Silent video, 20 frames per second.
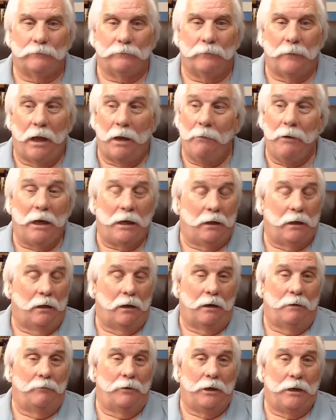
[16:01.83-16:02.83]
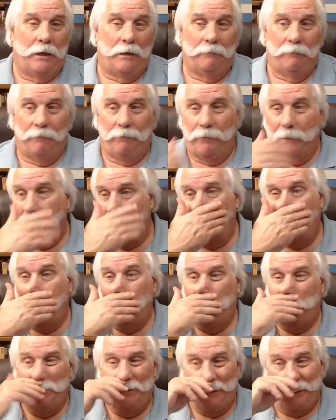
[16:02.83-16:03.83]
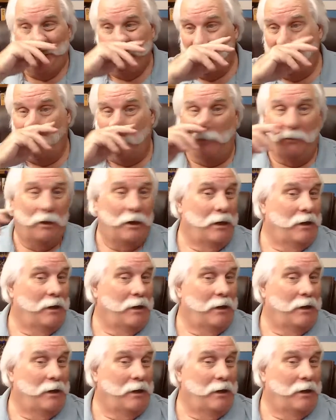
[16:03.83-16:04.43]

they make a lot of money. So